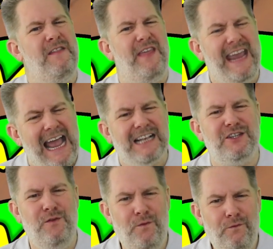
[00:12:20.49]
They had
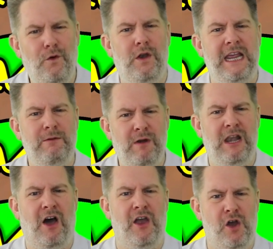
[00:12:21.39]
to fully
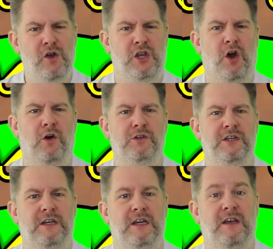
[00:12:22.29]
rely on God,
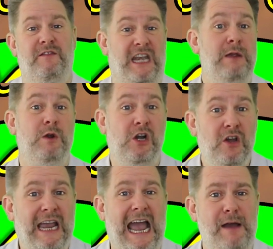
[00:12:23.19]
that he would
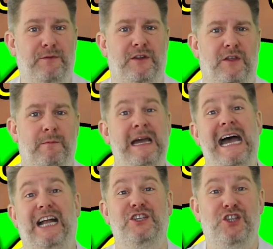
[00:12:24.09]
look after them
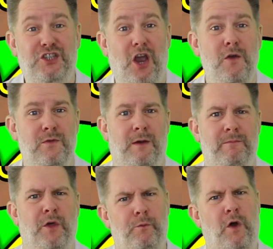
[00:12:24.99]
and show
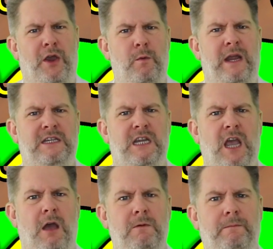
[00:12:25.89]
them the right way to
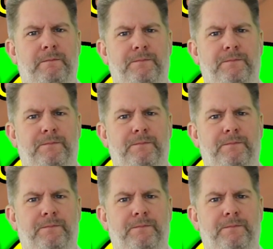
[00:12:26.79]
go.